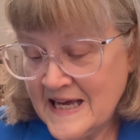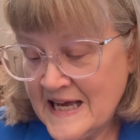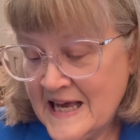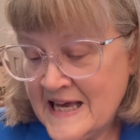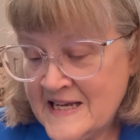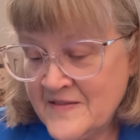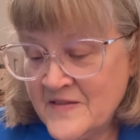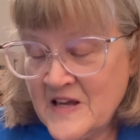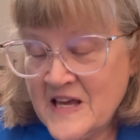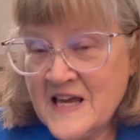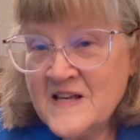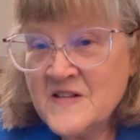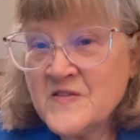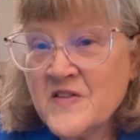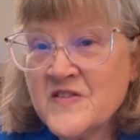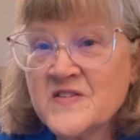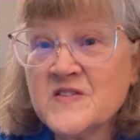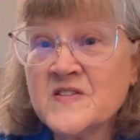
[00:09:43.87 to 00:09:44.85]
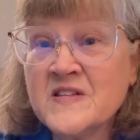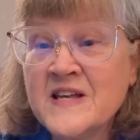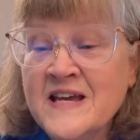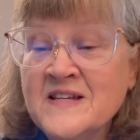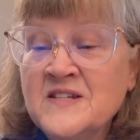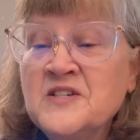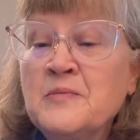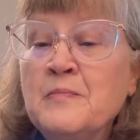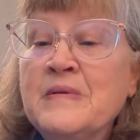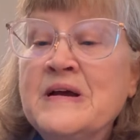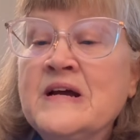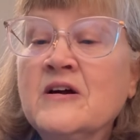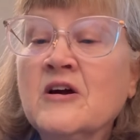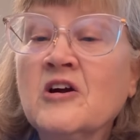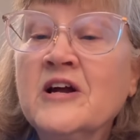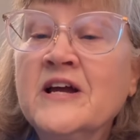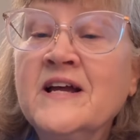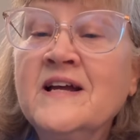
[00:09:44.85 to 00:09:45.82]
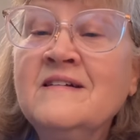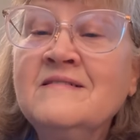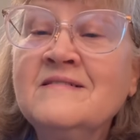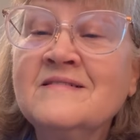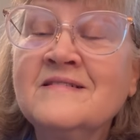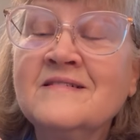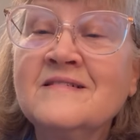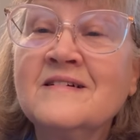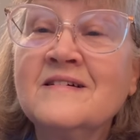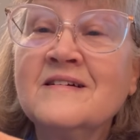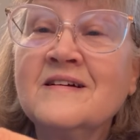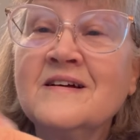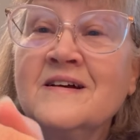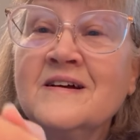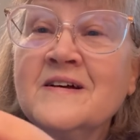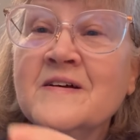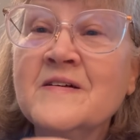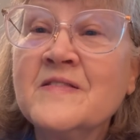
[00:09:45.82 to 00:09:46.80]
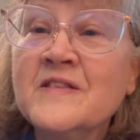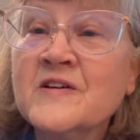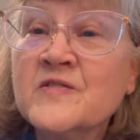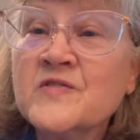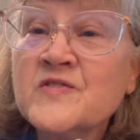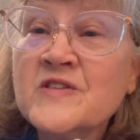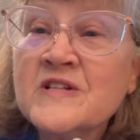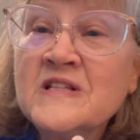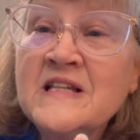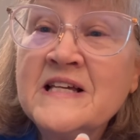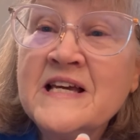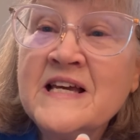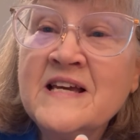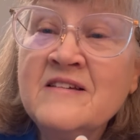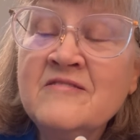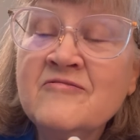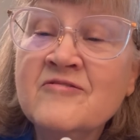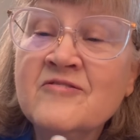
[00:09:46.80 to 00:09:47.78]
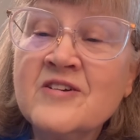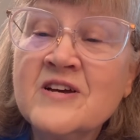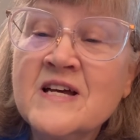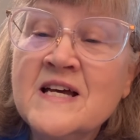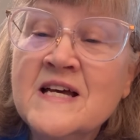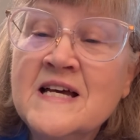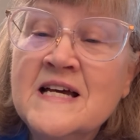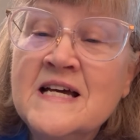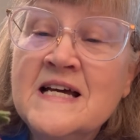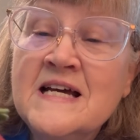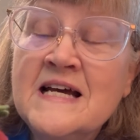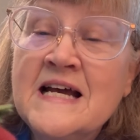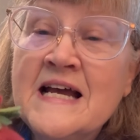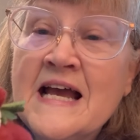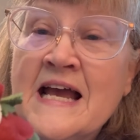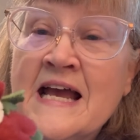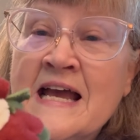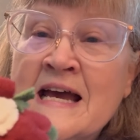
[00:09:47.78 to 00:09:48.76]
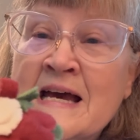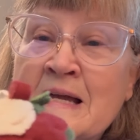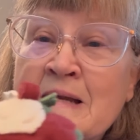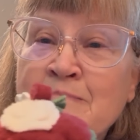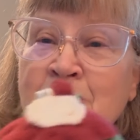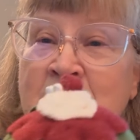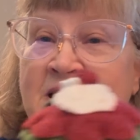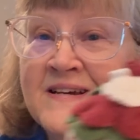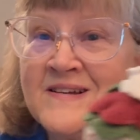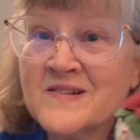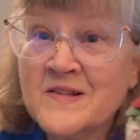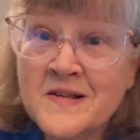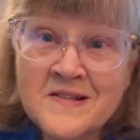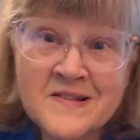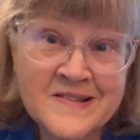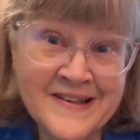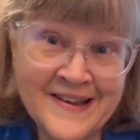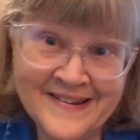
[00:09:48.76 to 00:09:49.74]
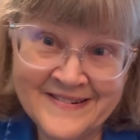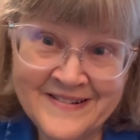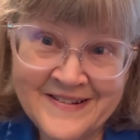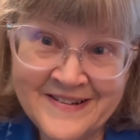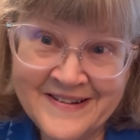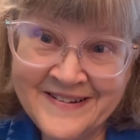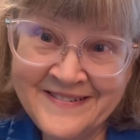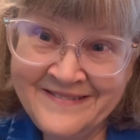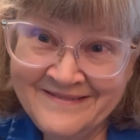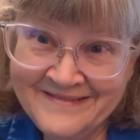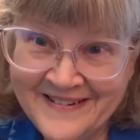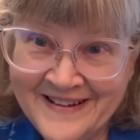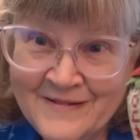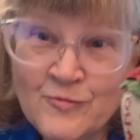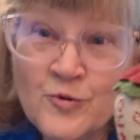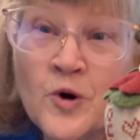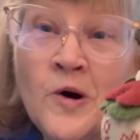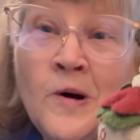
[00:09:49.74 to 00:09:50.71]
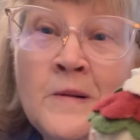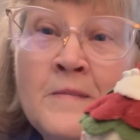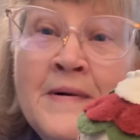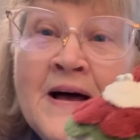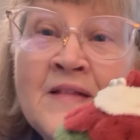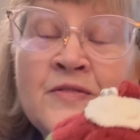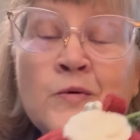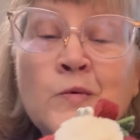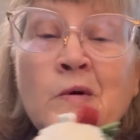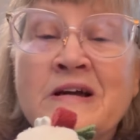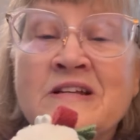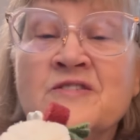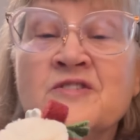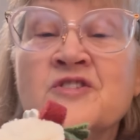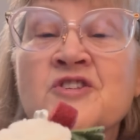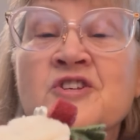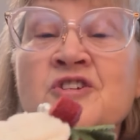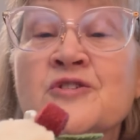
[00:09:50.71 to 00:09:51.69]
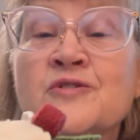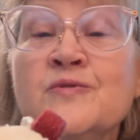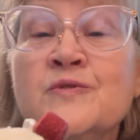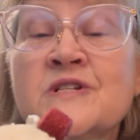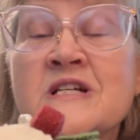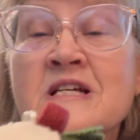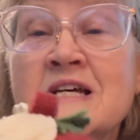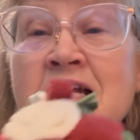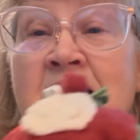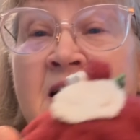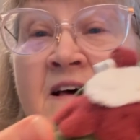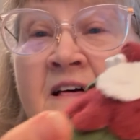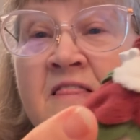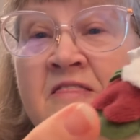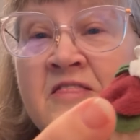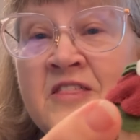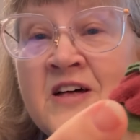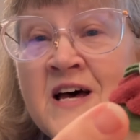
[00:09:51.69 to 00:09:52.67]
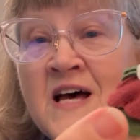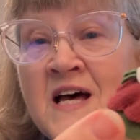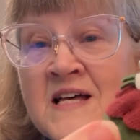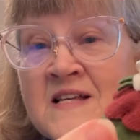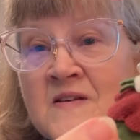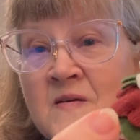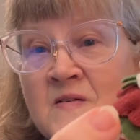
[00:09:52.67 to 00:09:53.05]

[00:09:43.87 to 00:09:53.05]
And in the case of the Santa berry, there's the leaf. And because it's Santa and we're all about the red suit, the